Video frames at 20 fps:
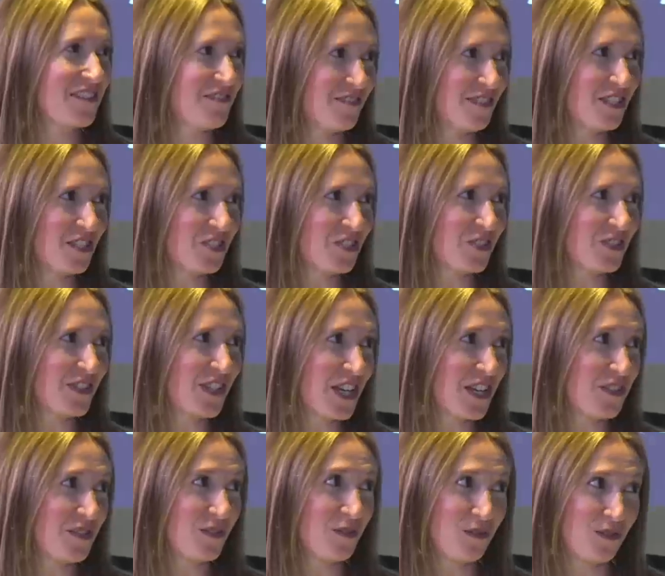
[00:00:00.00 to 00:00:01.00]
feature
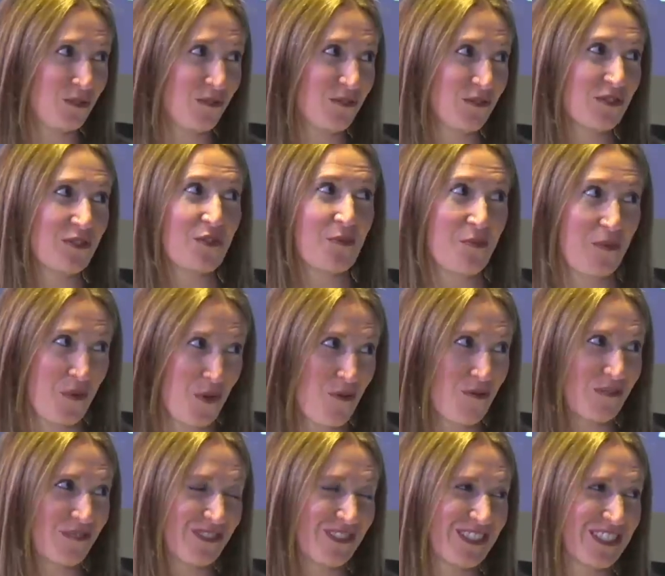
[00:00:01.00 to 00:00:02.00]
that you use the
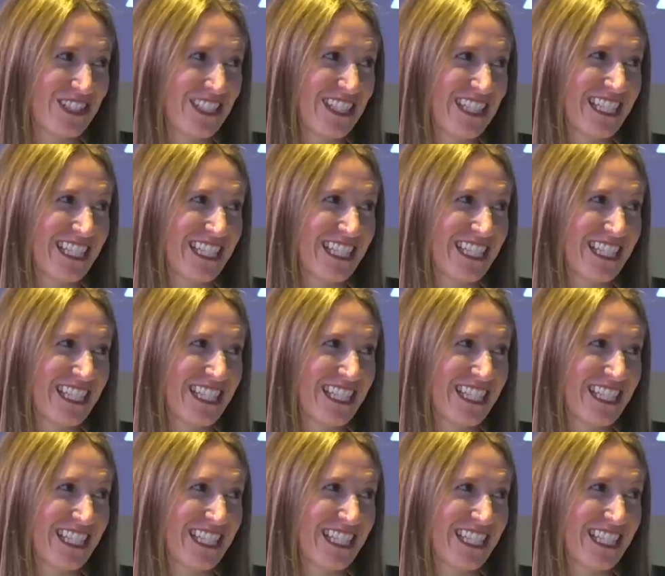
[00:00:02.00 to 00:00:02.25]
most?